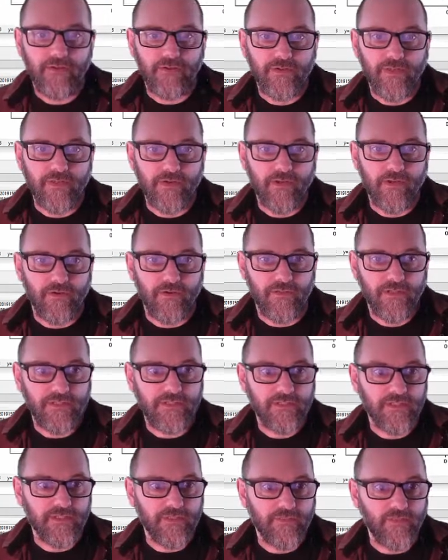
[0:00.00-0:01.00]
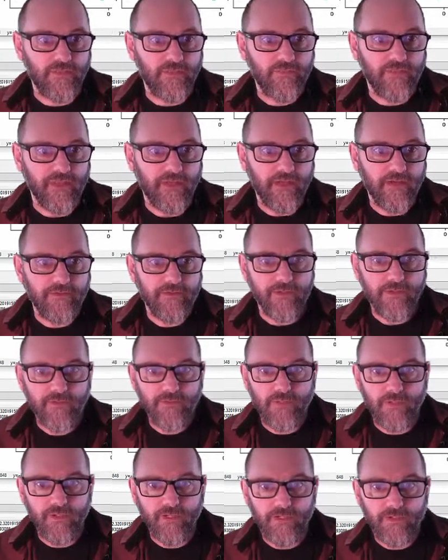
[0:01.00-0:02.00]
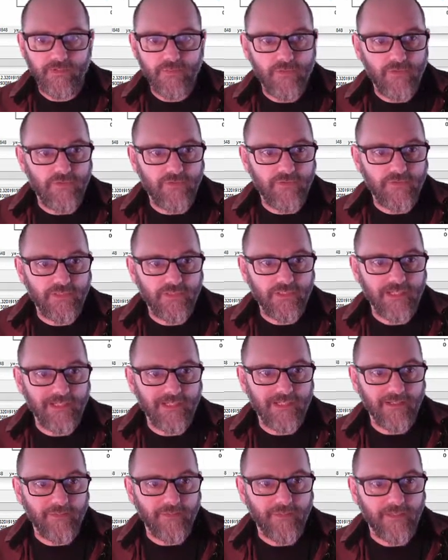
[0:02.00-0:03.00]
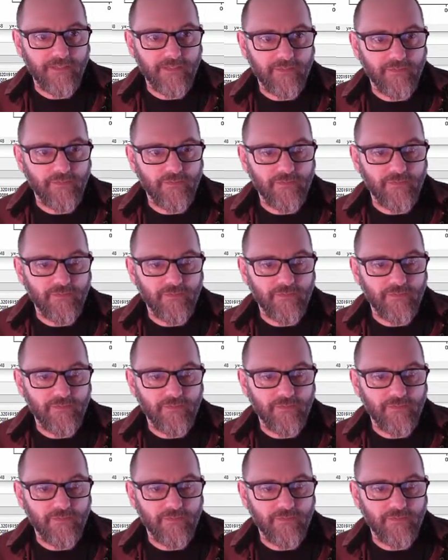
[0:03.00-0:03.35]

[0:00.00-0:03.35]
So there you go. You can see it's moved there. This one has moved just a little bit,